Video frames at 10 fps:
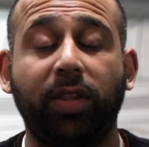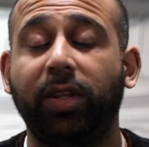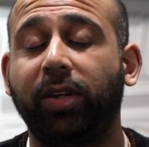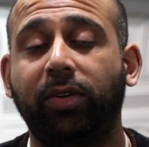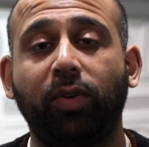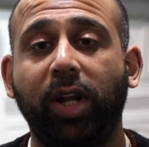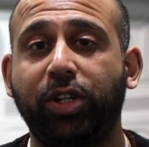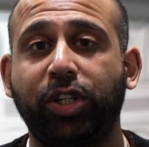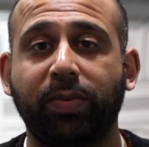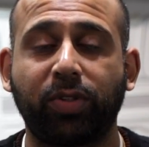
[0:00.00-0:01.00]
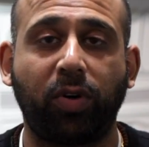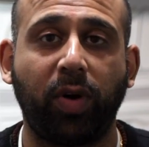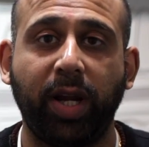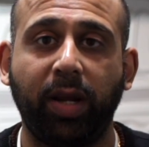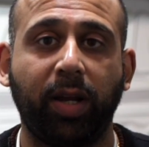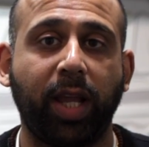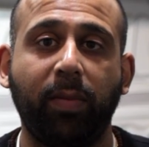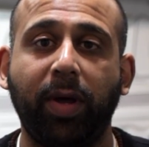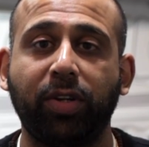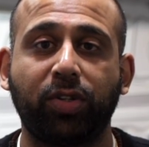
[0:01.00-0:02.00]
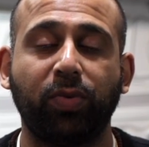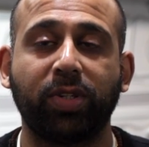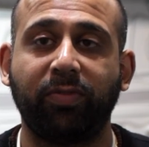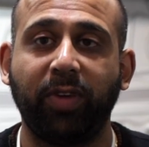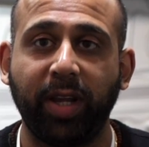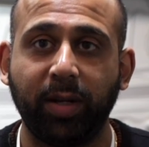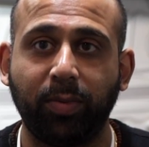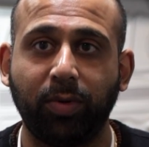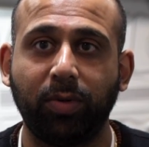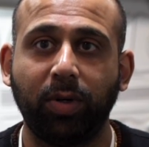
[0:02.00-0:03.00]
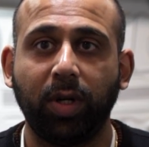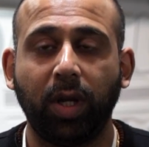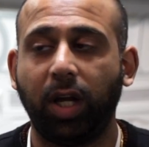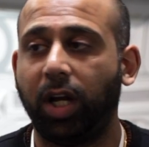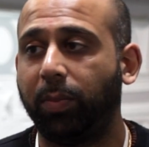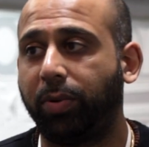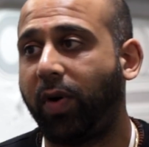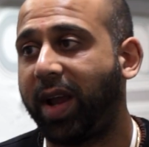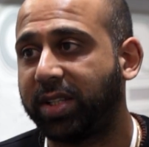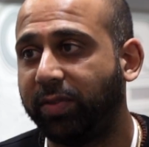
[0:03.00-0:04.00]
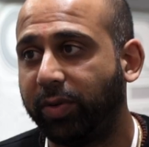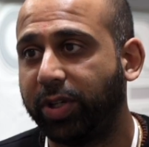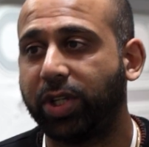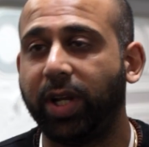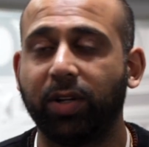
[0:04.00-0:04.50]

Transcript: I think the relationship's great. Account manager's always available, proactively reaching